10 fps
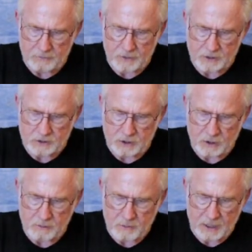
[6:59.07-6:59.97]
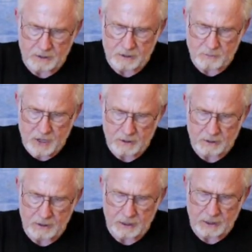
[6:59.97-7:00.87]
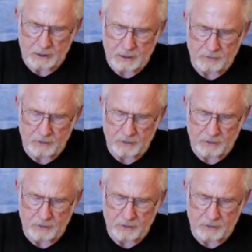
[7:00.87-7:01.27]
that you can make, the better. And